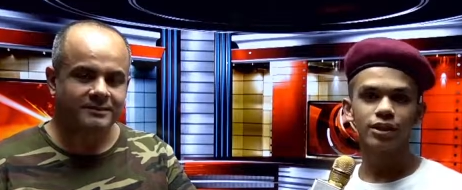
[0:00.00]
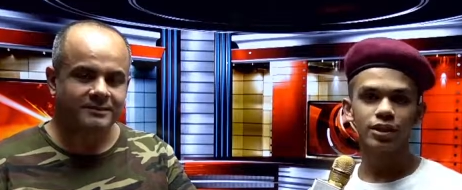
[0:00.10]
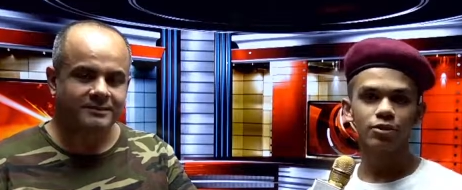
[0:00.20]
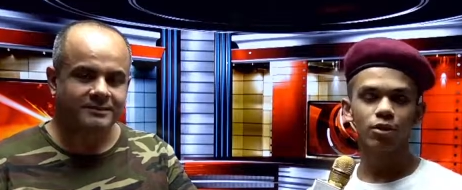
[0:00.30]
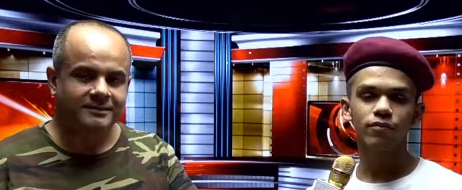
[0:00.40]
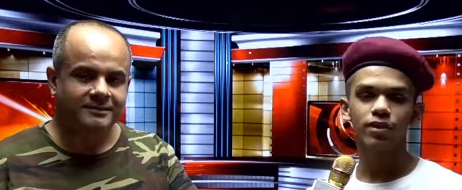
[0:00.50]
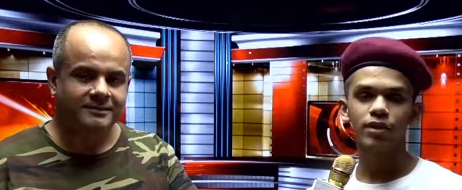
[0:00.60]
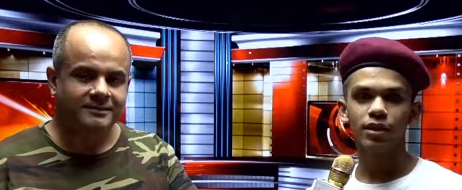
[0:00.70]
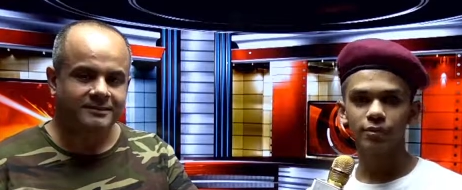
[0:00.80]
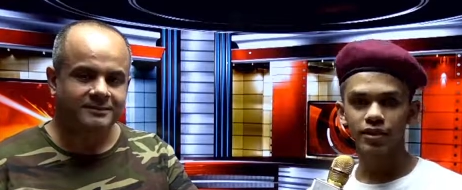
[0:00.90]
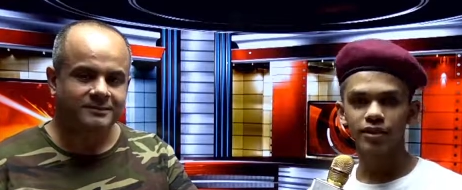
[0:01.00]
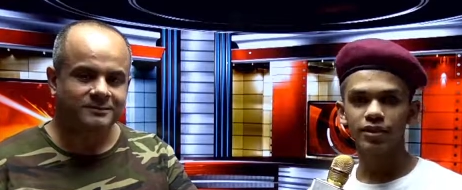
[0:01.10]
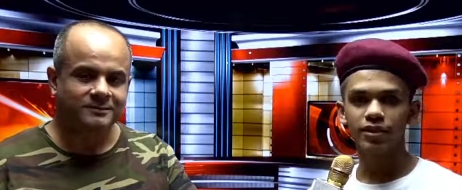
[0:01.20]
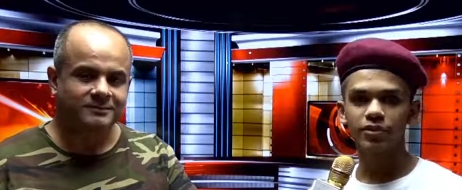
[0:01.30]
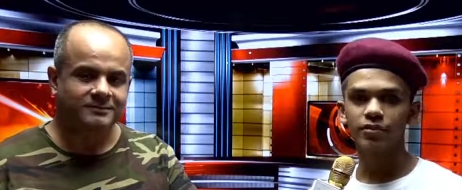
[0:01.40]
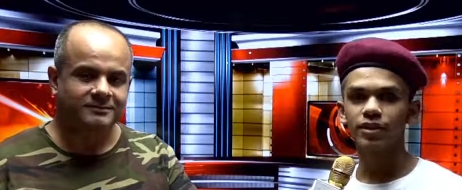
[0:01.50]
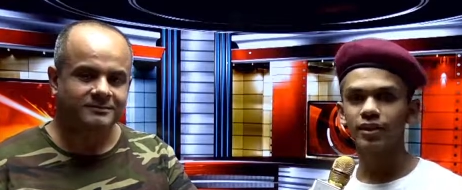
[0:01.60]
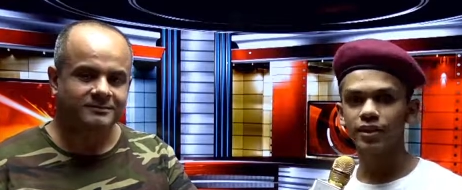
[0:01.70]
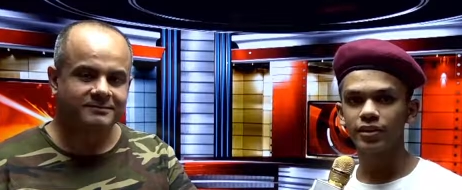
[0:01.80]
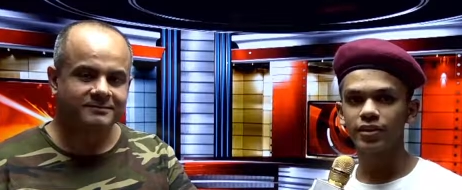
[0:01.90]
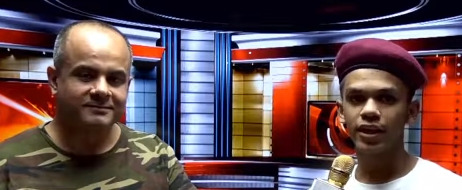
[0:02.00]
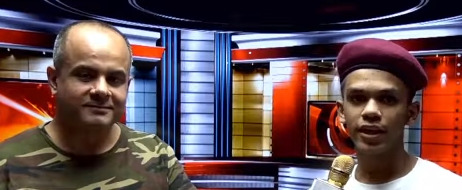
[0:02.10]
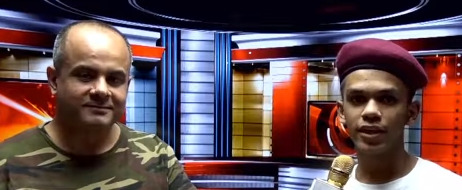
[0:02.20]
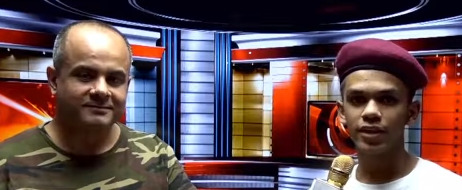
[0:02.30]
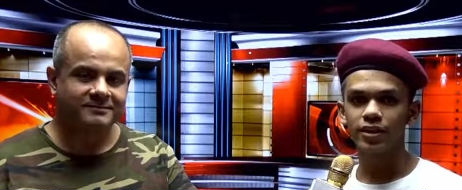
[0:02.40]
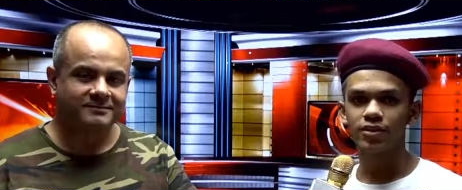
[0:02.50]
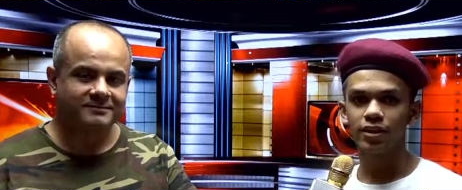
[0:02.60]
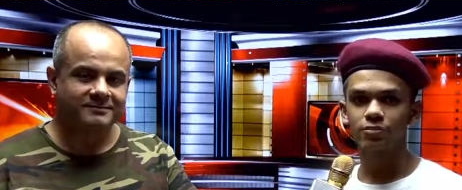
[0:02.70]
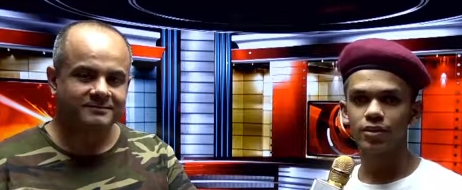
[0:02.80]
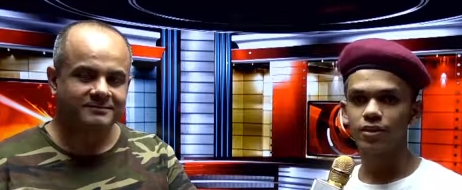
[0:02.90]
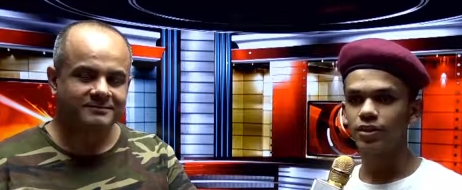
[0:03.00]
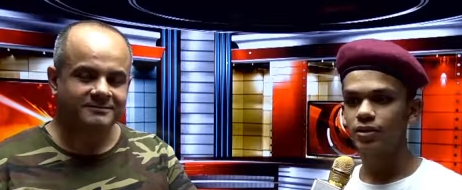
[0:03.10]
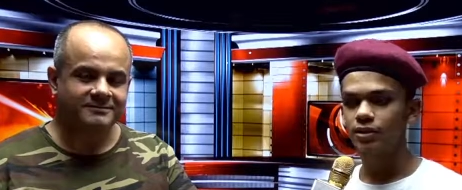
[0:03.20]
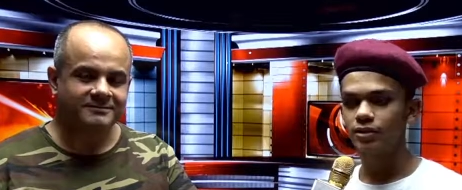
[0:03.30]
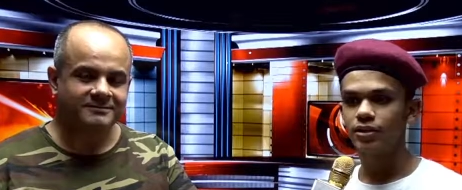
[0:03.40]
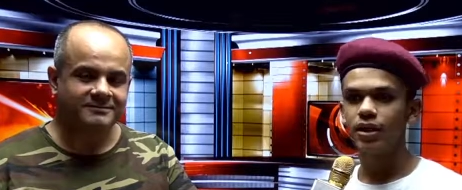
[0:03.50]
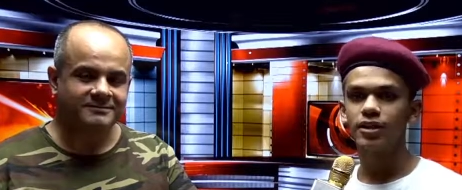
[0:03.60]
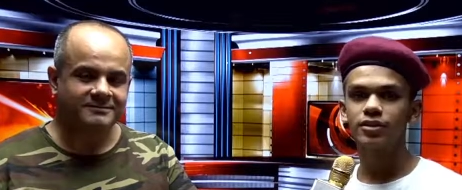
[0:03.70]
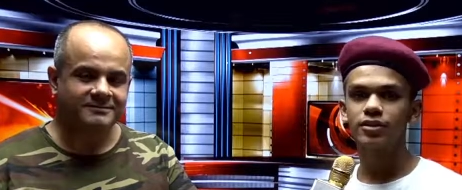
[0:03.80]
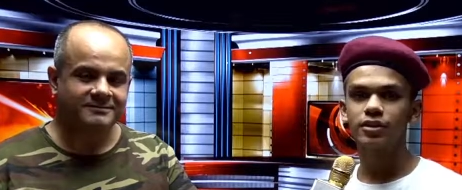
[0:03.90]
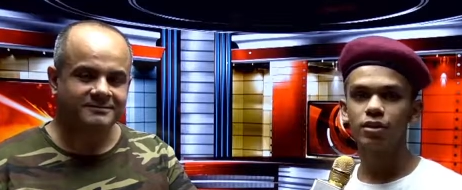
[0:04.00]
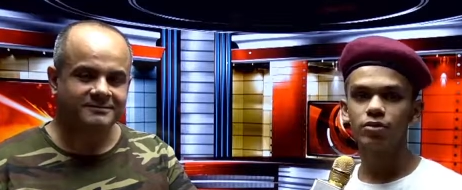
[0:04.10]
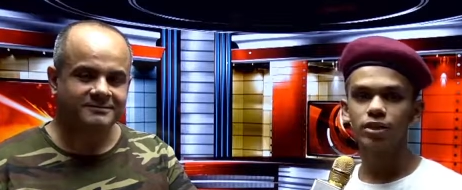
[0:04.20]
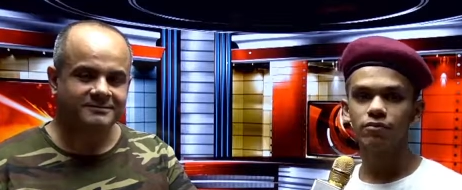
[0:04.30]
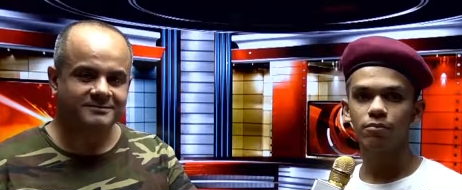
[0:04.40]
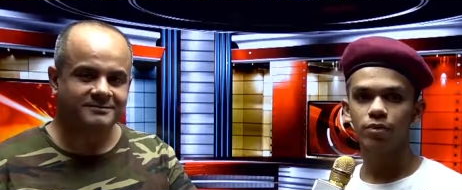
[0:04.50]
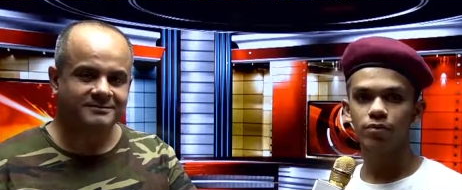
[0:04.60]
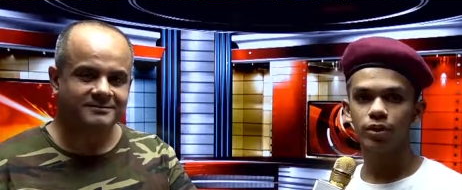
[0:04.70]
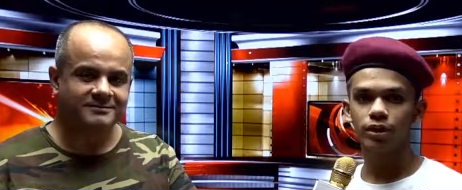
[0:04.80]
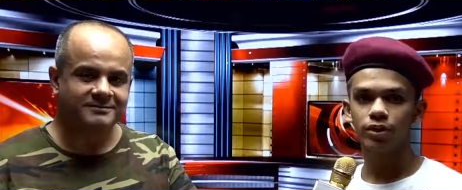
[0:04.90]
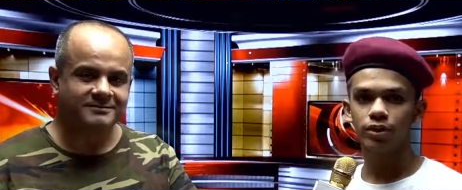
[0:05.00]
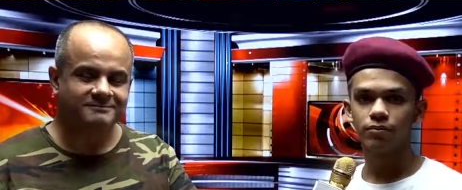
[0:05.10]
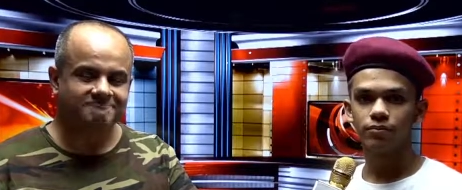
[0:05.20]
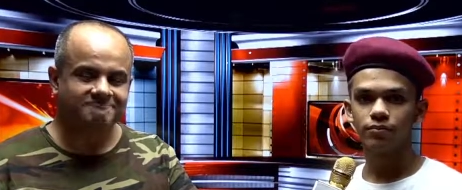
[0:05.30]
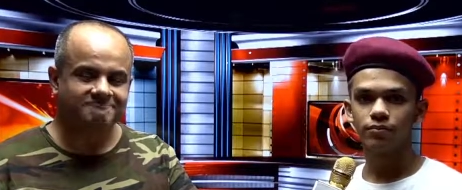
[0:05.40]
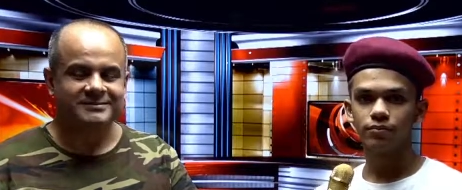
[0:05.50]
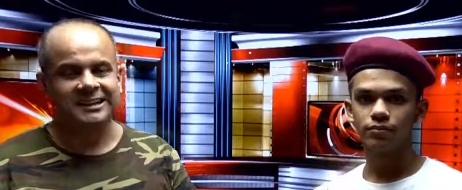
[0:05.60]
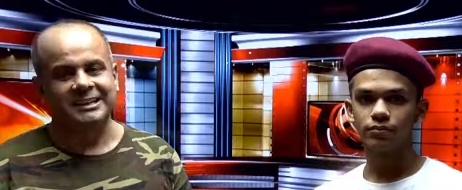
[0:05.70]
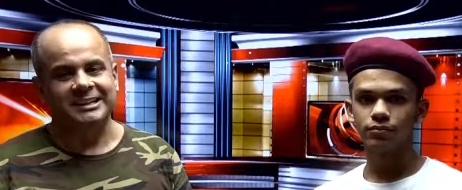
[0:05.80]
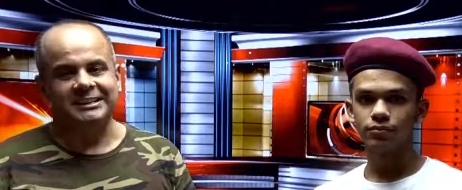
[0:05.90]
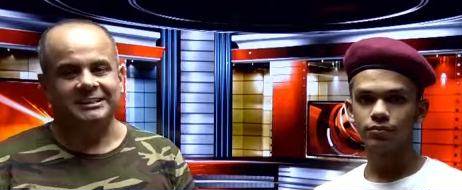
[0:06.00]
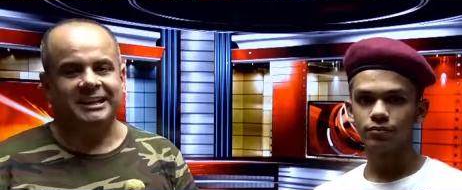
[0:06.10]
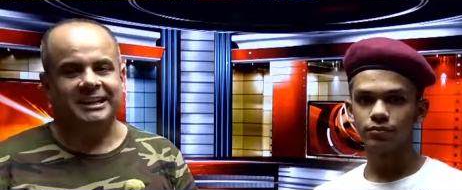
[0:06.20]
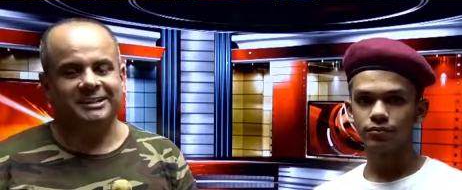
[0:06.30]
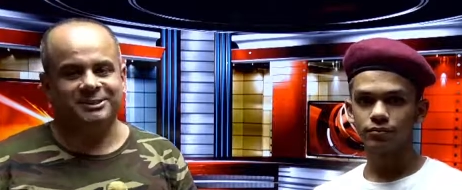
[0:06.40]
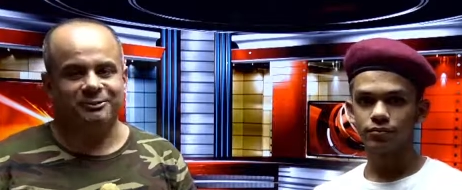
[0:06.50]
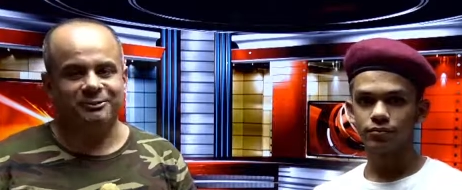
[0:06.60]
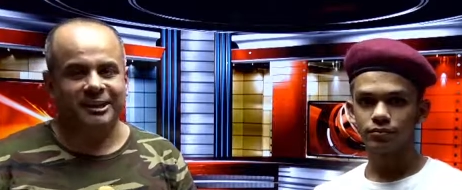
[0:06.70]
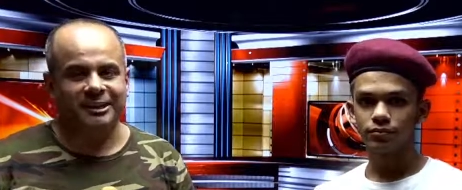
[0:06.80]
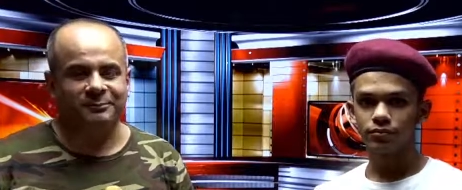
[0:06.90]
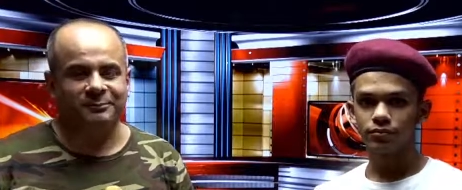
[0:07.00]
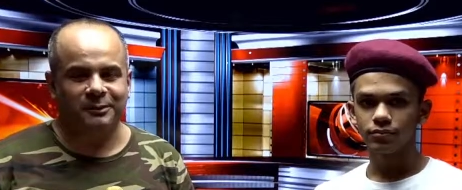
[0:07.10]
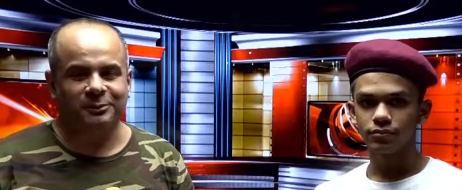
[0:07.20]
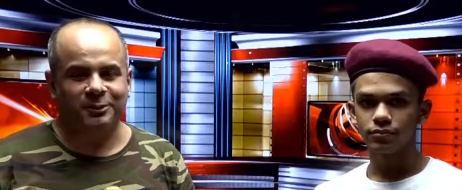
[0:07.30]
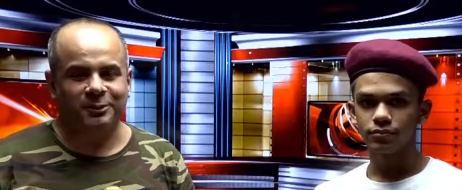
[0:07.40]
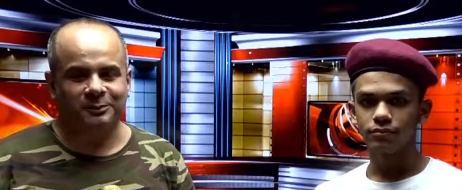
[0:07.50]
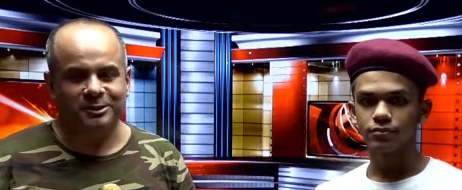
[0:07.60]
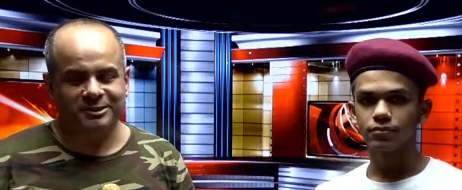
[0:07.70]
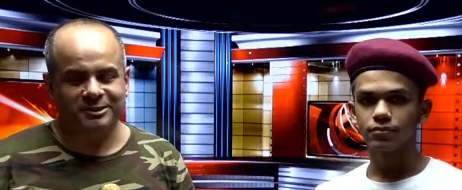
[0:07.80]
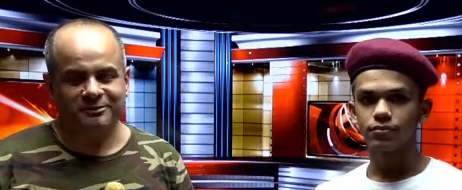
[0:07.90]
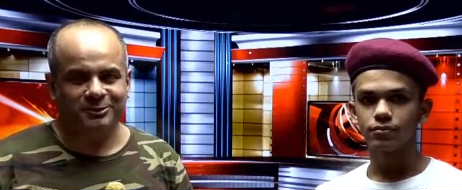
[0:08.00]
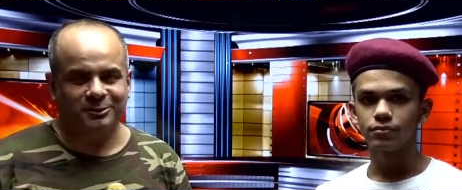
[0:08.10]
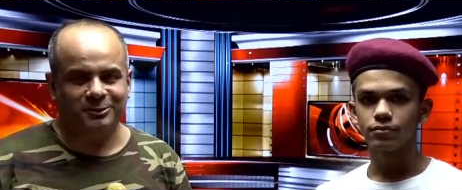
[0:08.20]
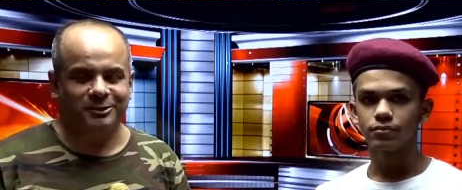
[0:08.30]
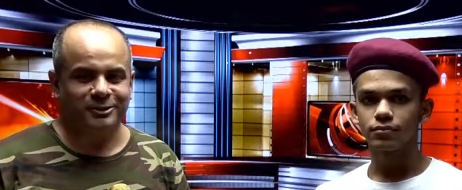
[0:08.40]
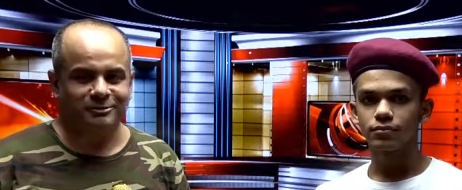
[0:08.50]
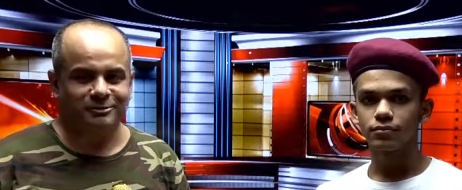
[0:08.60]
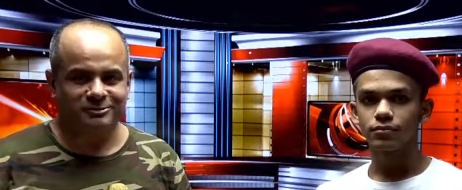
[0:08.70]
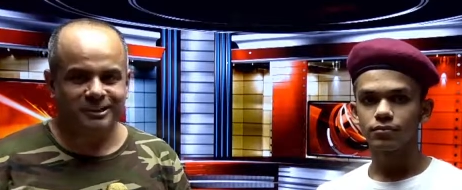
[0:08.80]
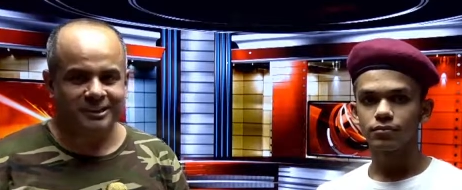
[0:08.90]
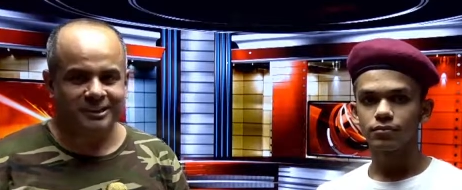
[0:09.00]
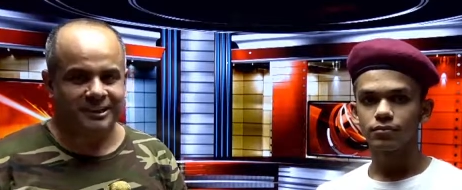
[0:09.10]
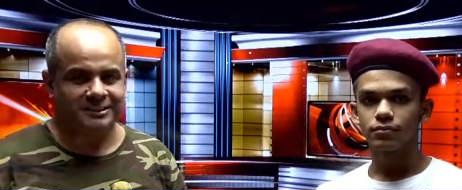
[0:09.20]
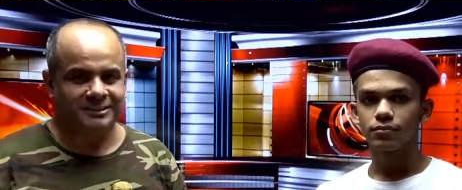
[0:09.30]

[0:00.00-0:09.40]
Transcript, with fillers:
Speaker 1: of one my senior will clear the NDA exam on the November 14th.
Speaker 2: That's a very good positive note on which we can